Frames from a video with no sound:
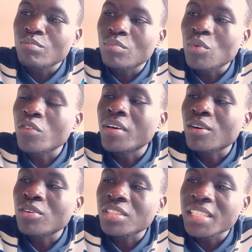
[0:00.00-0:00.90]
the
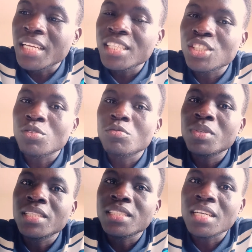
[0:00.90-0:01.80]
consideration will be in
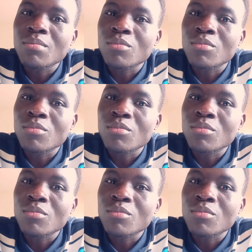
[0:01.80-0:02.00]
terms of